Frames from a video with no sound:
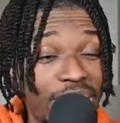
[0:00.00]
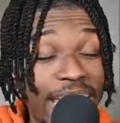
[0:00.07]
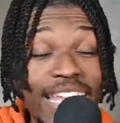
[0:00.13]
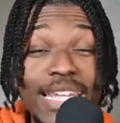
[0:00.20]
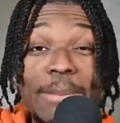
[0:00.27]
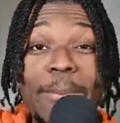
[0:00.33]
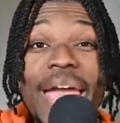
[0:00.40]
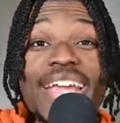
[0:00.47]

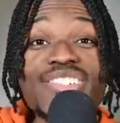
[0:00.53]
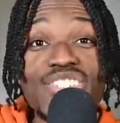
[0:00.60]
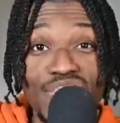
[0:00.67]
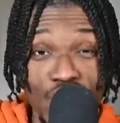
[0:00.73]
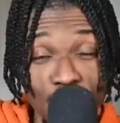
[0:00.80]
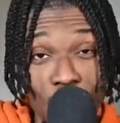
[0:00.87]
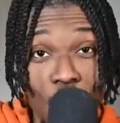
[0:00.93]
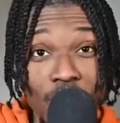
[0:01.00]
daily
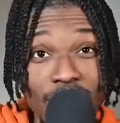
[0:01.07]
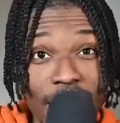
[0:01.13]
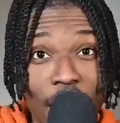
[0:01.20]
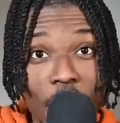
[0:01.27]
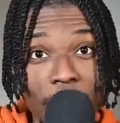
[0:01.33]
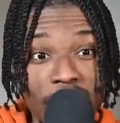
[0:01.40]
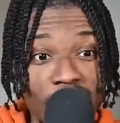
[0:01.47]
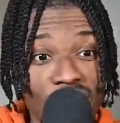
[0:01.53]
basis is going
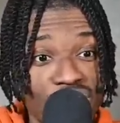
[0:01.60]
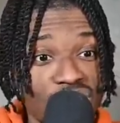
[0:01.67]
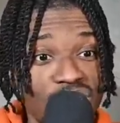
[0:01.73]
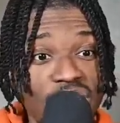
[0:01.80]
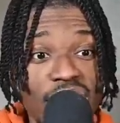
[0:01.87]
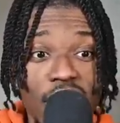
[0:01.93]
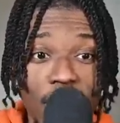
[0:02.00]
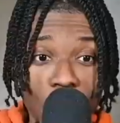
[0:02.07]
down because he's
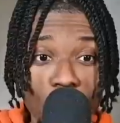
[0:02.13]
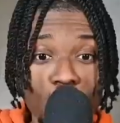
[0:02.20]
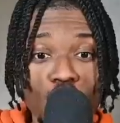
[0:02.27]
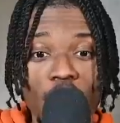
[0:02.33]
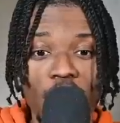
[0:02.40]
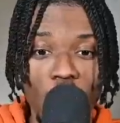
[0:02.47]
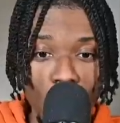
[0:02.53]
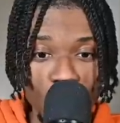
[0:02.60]
getting closer
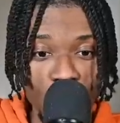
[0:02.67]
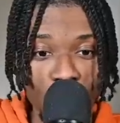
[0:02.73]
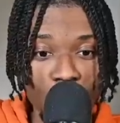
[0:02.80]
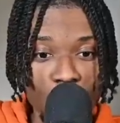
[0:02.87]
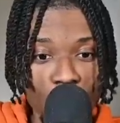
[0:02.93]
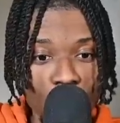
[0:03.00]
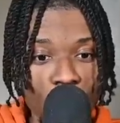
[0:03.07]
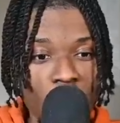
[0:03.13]
and closer
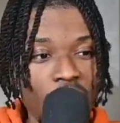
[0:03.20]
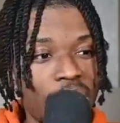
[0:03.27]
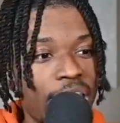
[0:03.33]
to